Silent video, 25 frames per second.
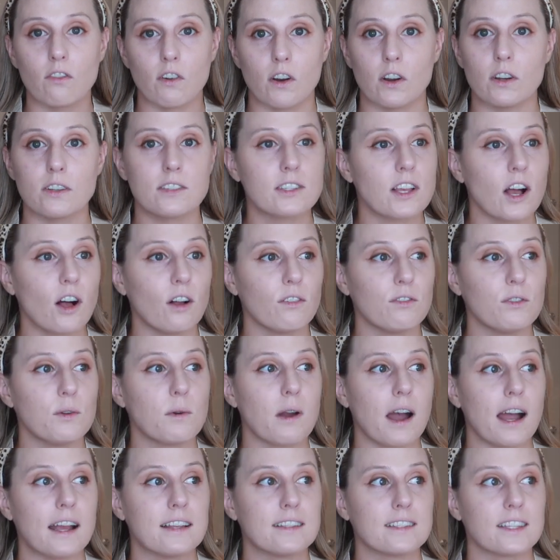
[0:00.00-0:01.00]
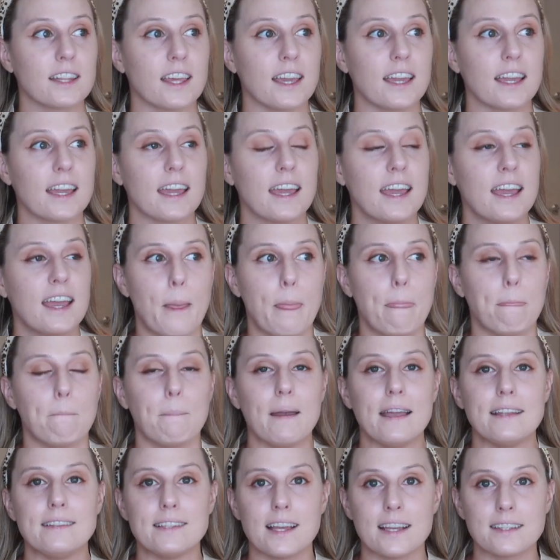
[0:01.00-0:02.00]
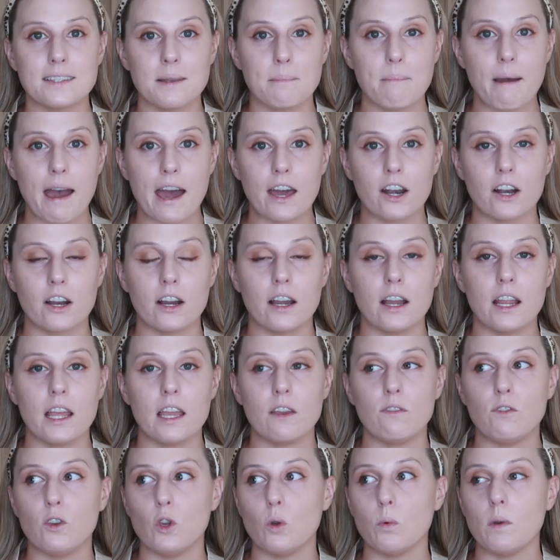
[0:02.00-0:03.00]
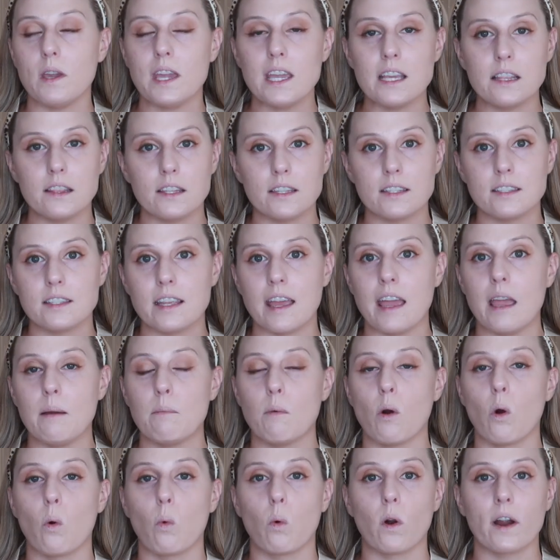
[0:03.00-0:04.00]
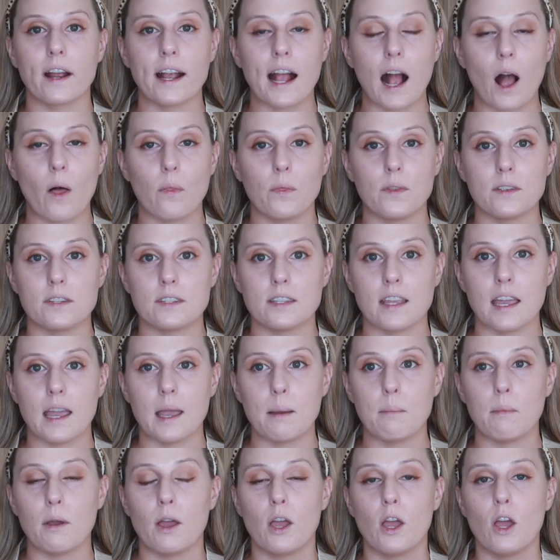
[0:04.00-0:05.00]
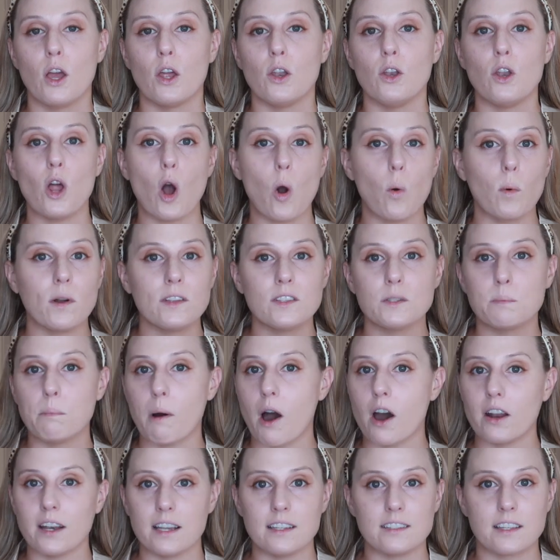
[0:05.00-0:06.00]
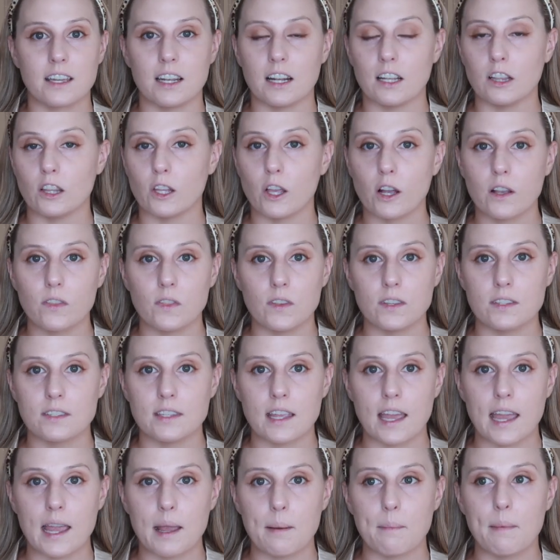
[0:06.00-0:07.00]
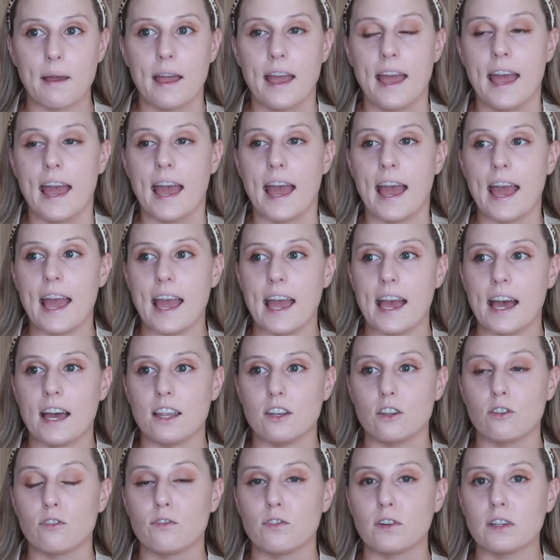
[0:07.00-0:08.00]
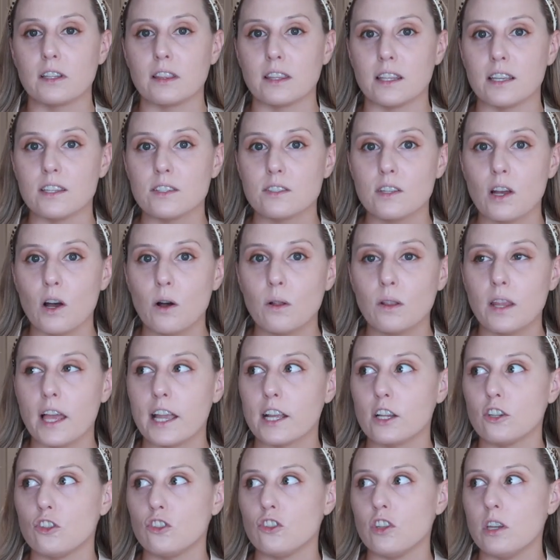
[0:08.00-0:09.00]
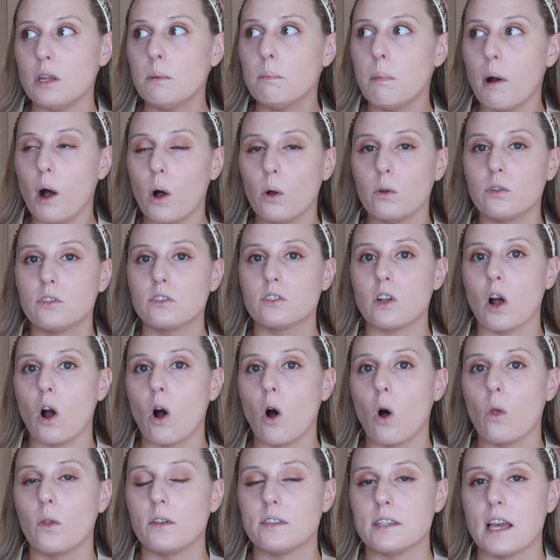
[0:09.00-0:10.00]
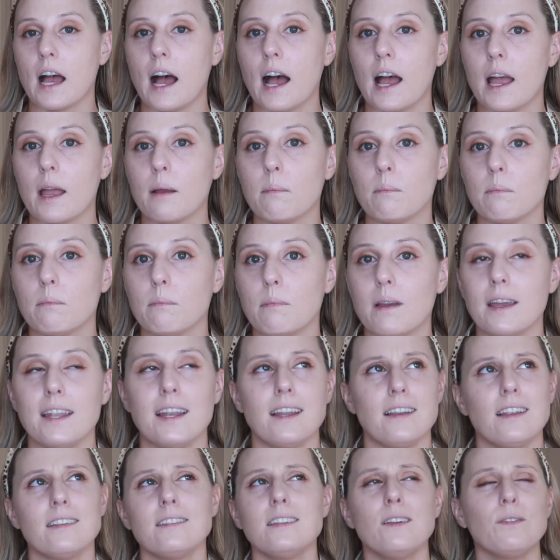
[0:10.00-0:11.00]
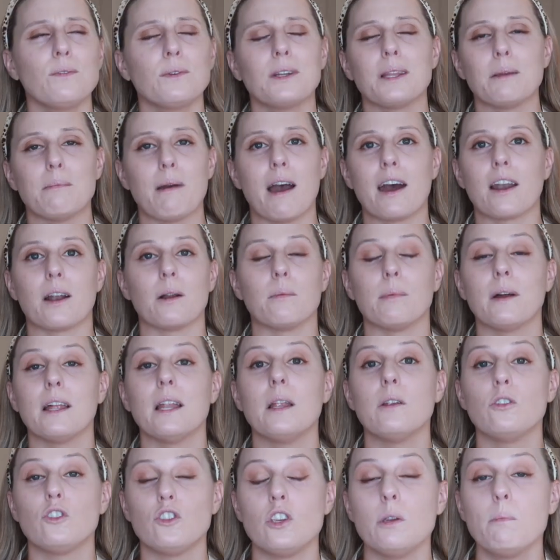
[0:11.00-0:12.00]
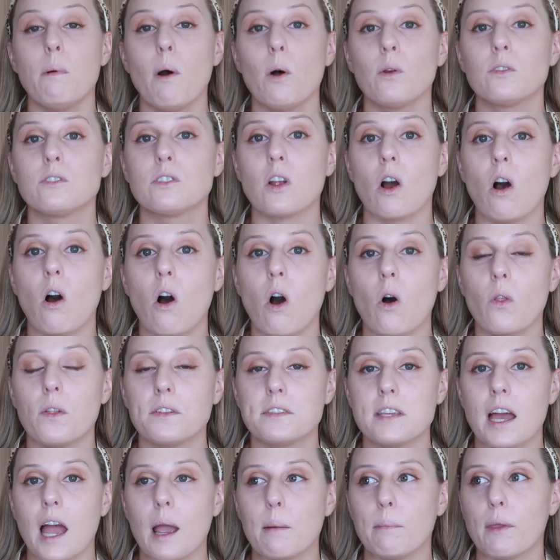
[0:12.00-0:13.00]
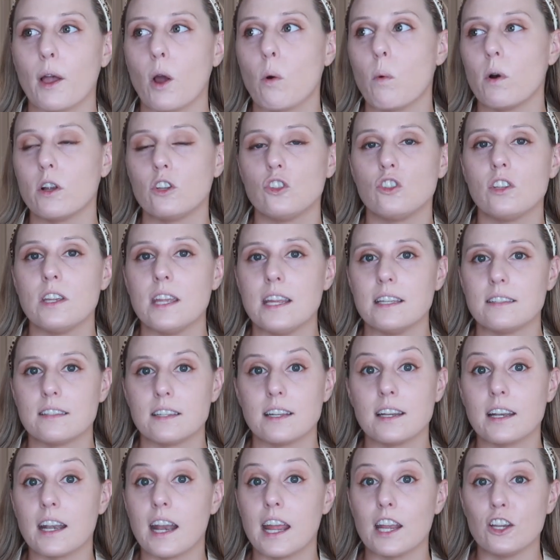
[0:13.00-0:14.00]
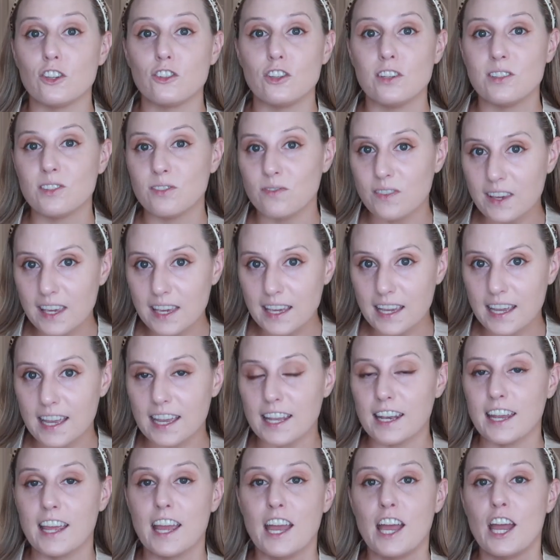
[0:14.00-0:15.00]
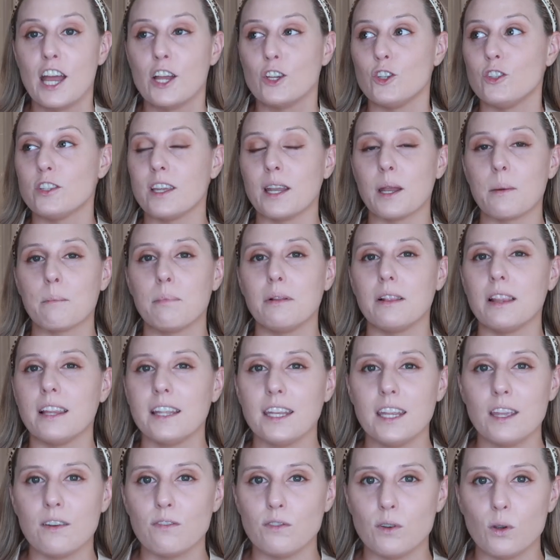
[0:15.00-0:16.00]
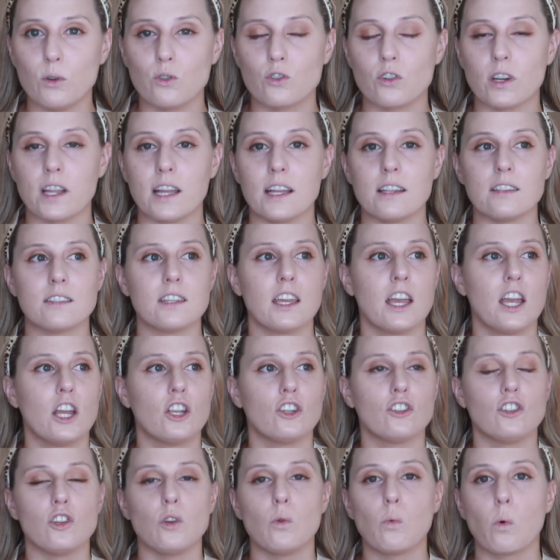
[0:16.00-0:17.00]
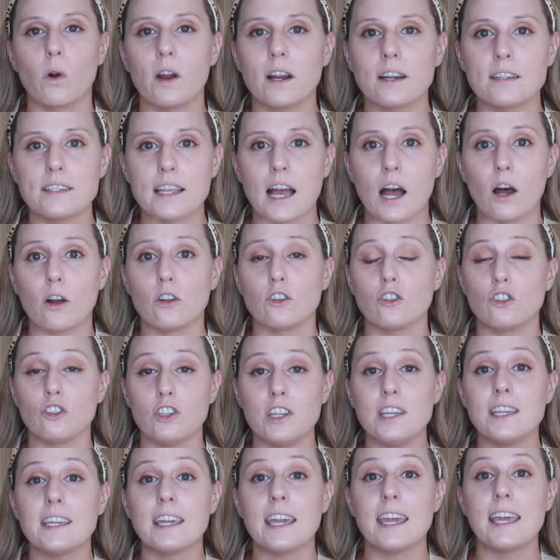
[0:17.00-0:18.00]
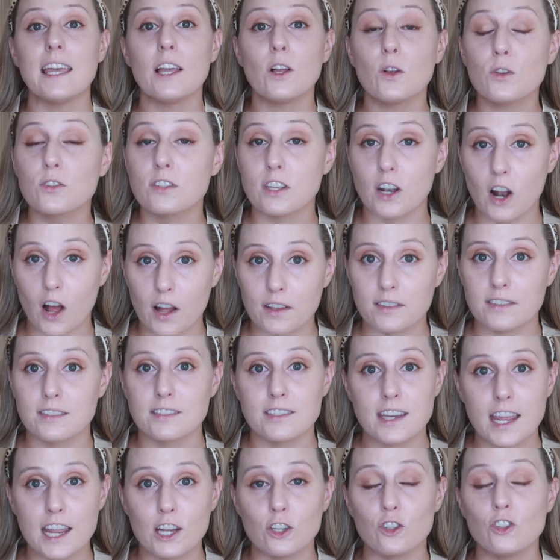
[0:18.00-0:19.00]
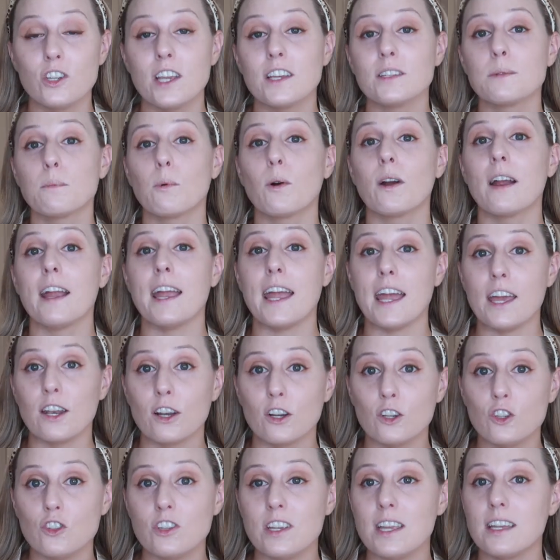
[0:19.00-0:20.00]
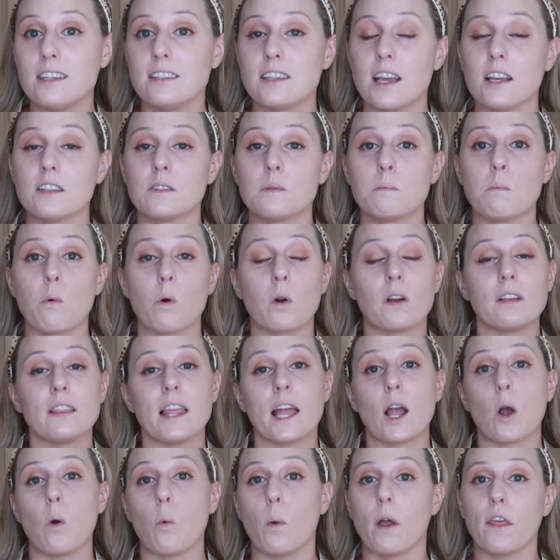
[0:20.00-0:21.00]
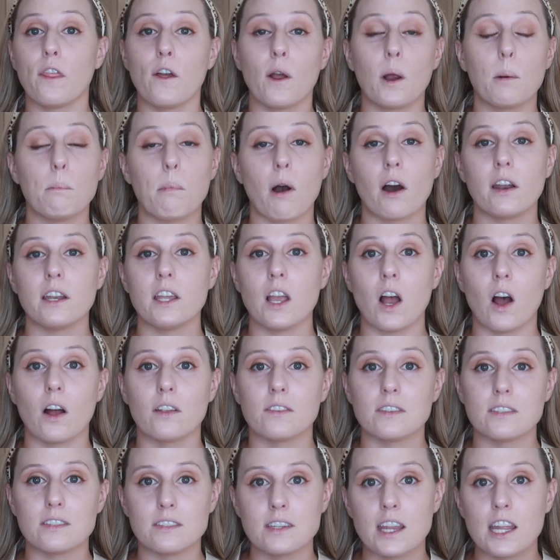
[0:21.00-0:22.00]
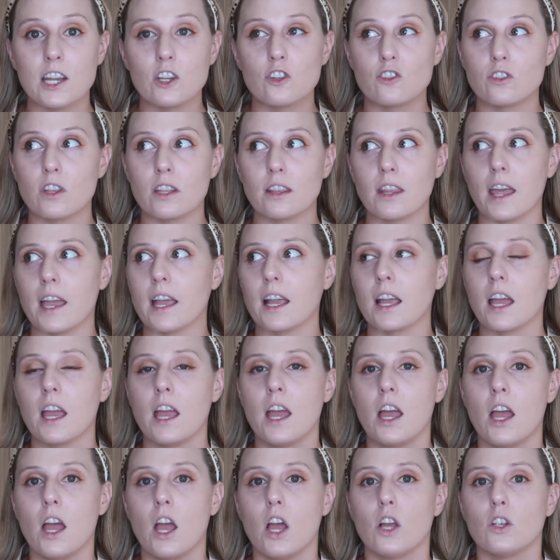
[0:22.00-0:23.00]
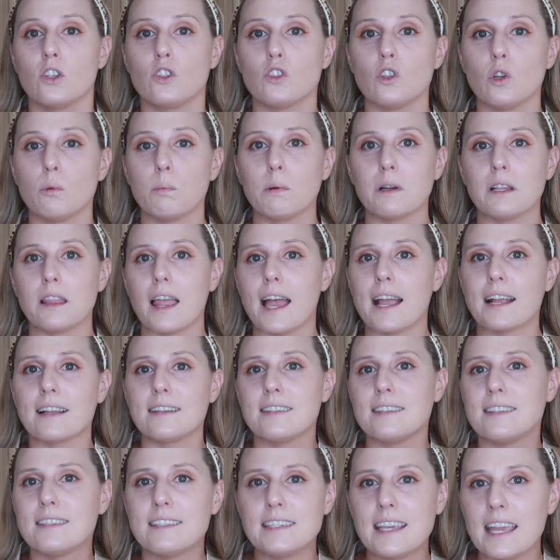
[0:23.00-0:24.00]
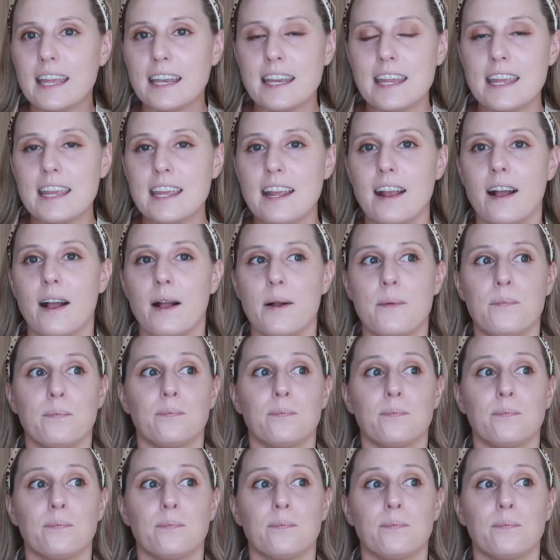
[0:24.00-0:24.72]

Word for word: of herself, you guys. Like, it doesn't matter if you eat the same, work out the same, no one's body's gonna look the same. And for Lizzo, like, she posts all the time, and it doesn't even really matter, but she posts all the time like what she eats in a day. She's vegan, she's getting plenty of nutrients, she works out, she kills it on stage. She has more energy and does more like with her body on stage than like super like skinny